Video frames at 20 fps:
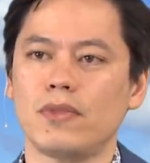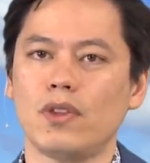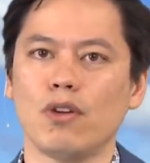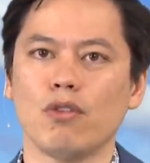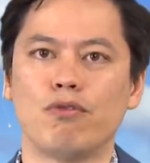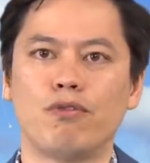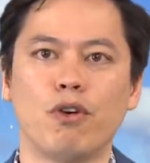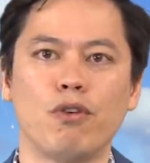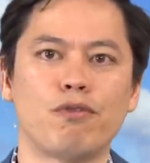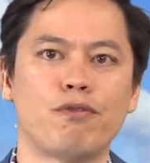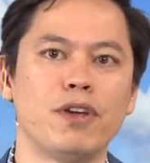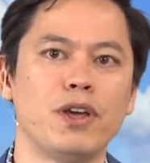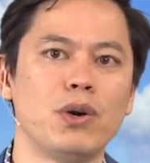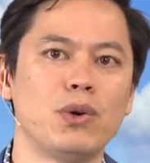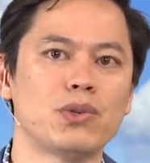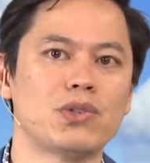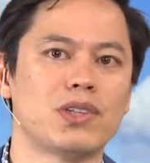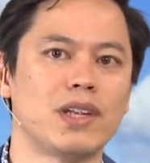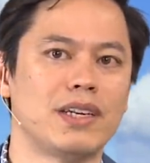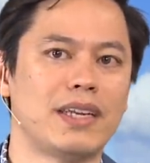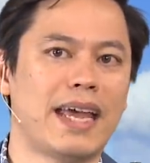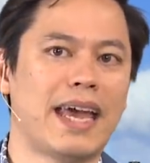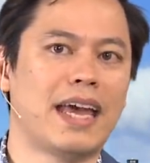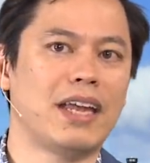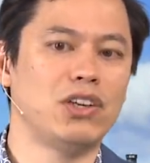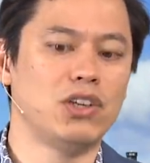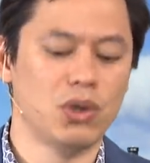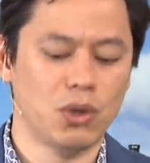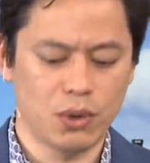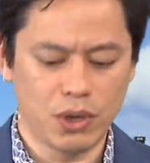fulfills the
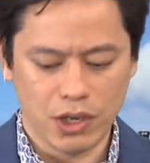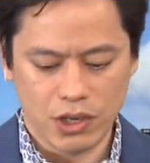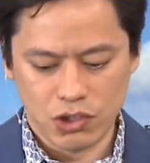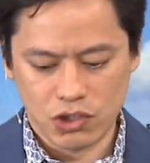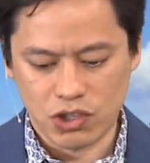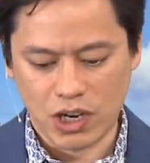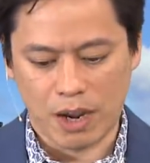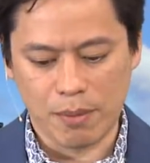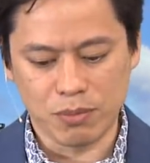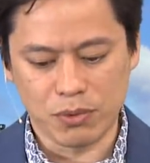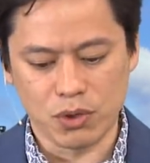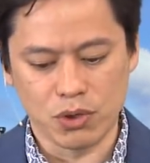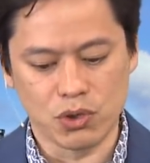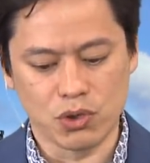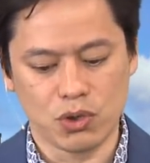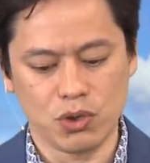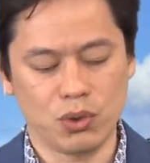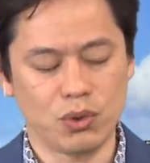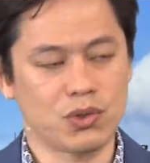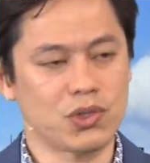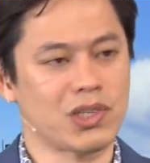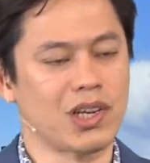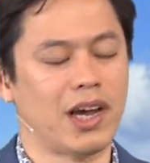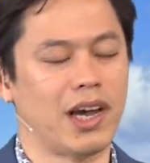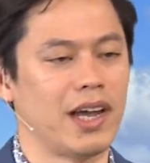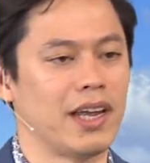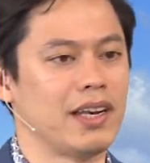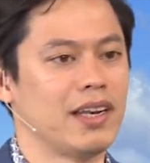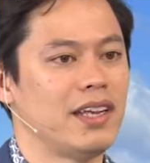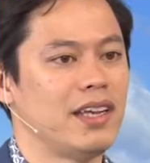Daniel chapter 2
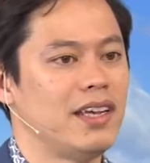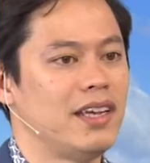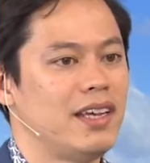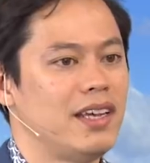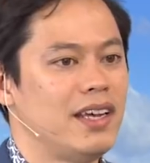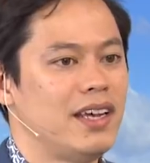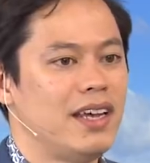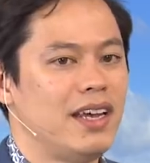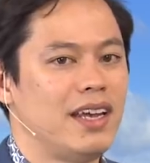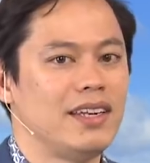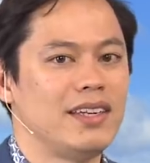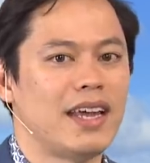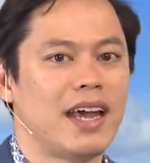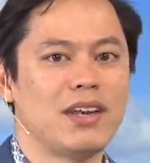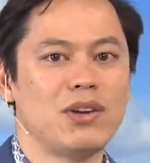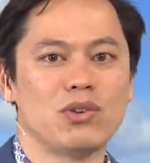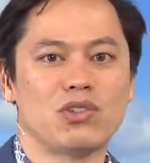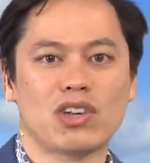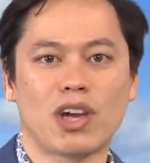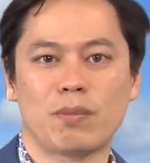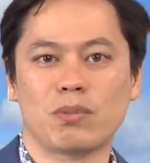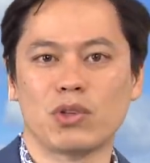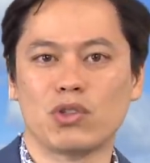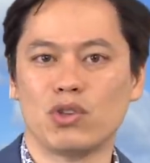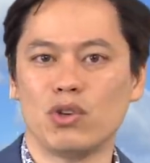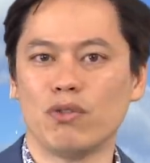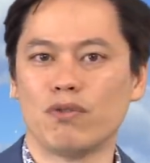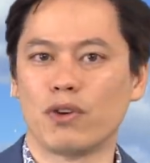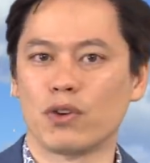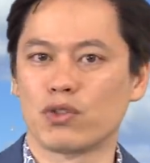sign. In Daniel chapter
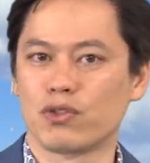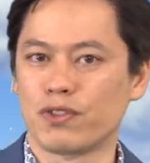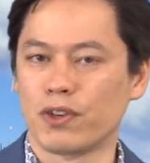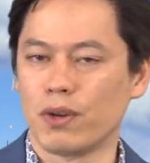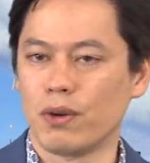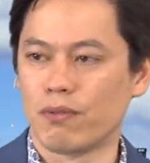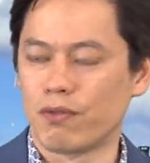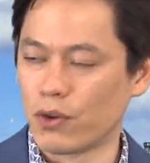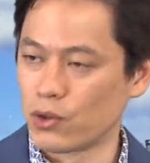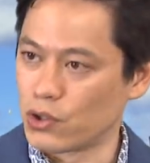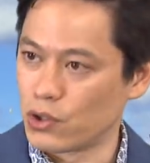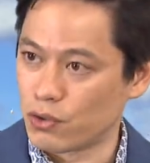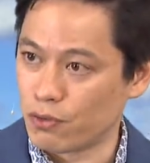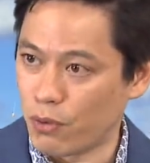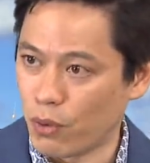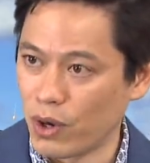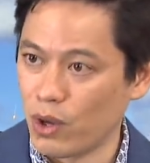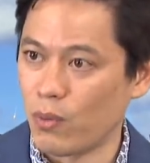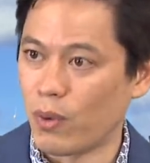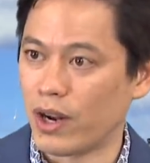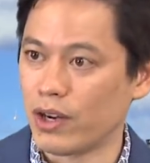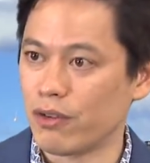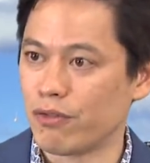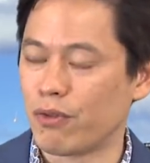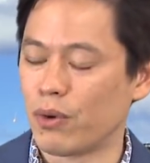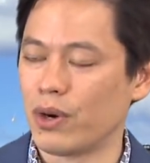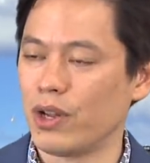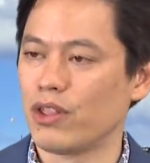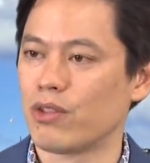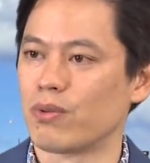2, verses 41 to
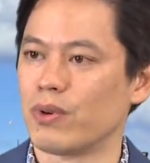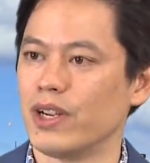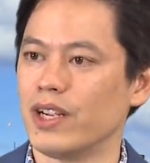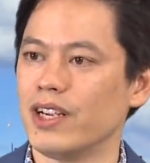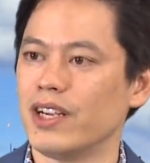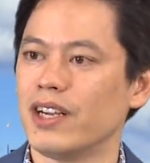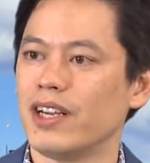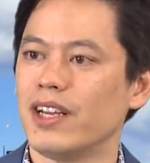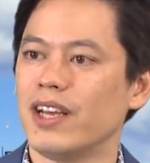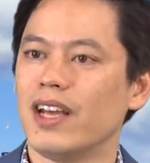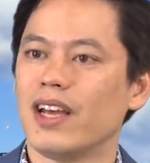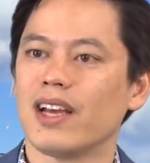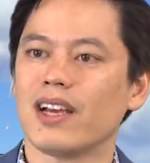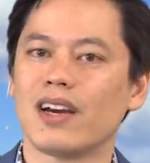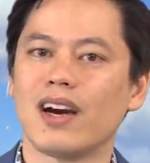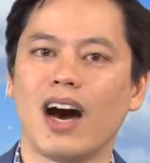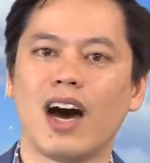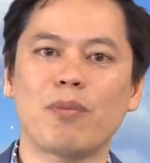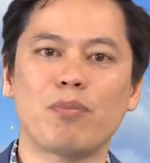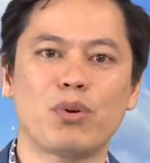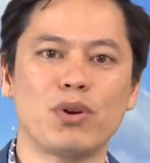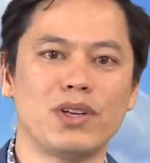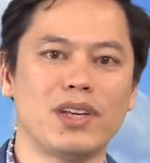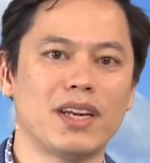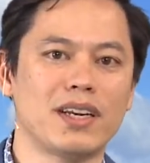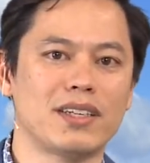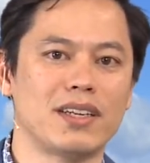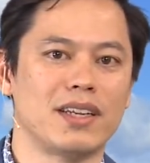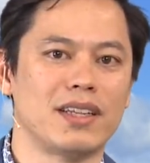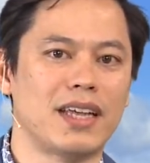43, God
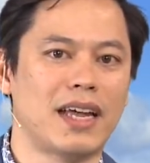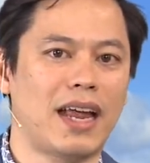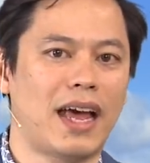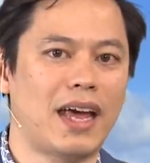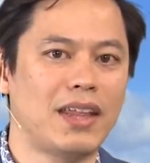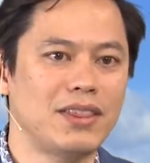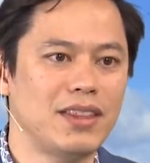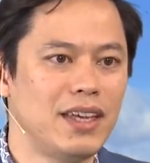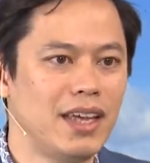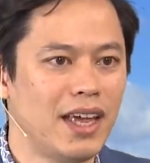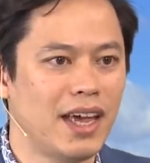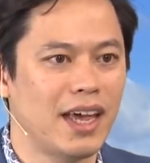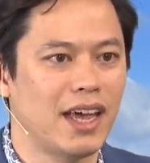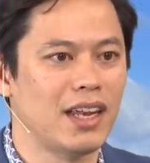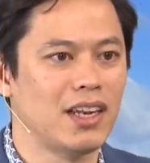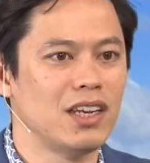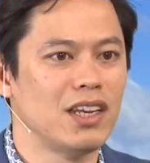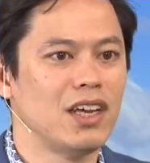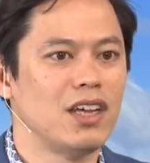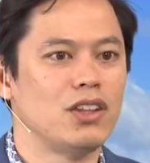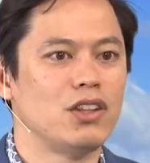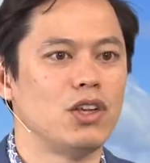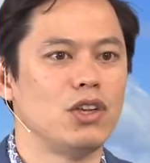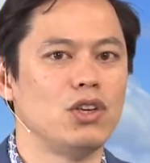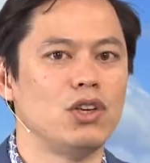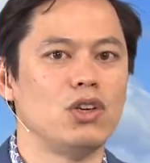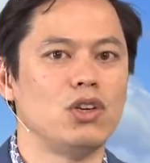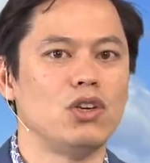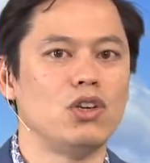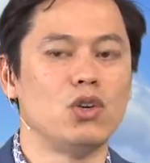predicted that at the end,
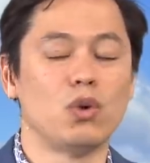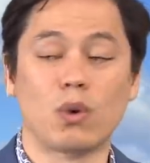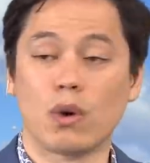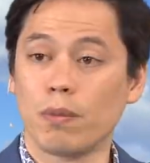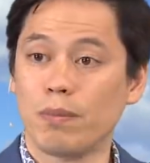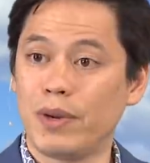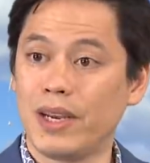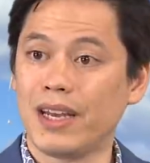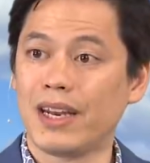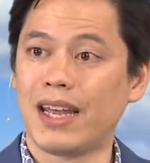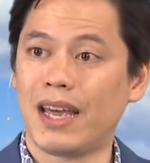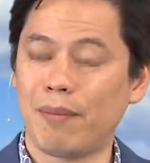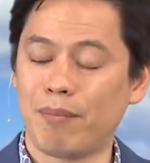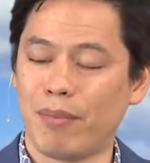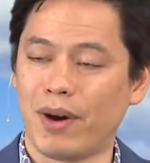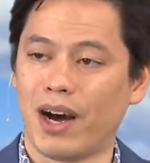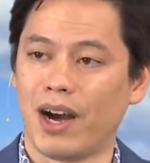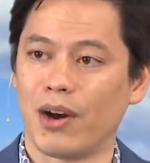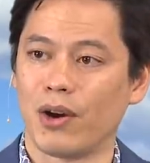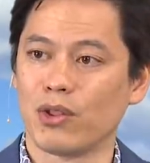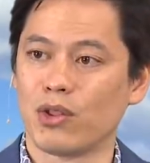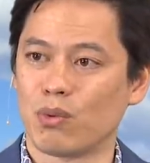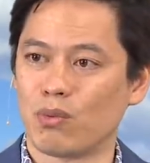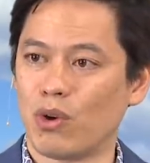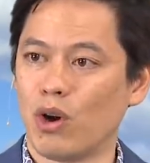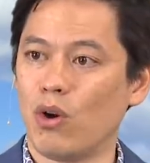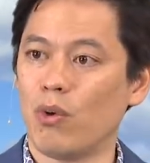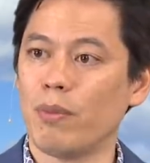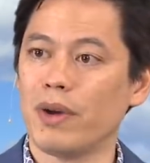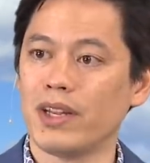the European Empire,
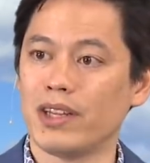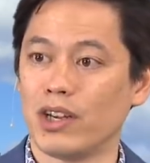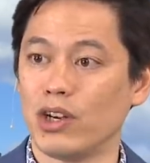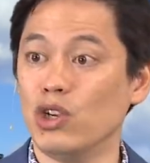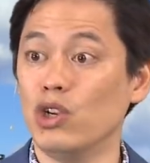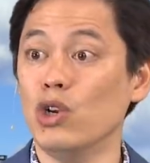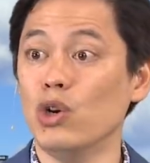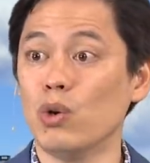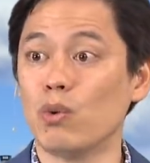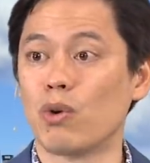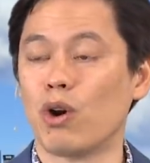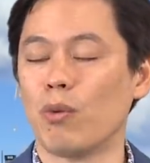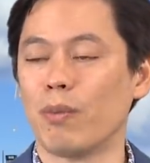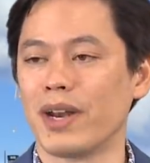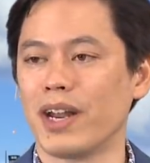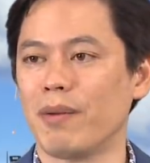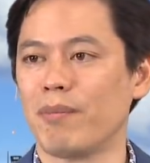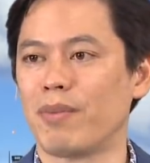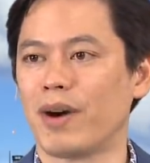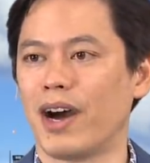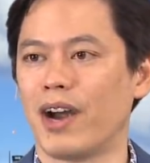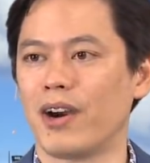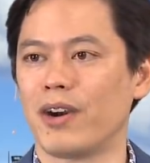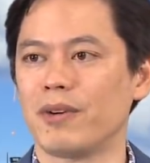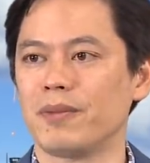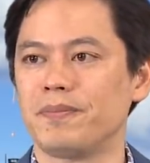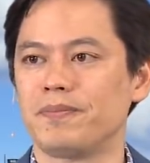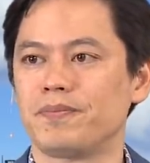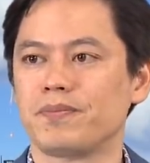the new Roman Empire,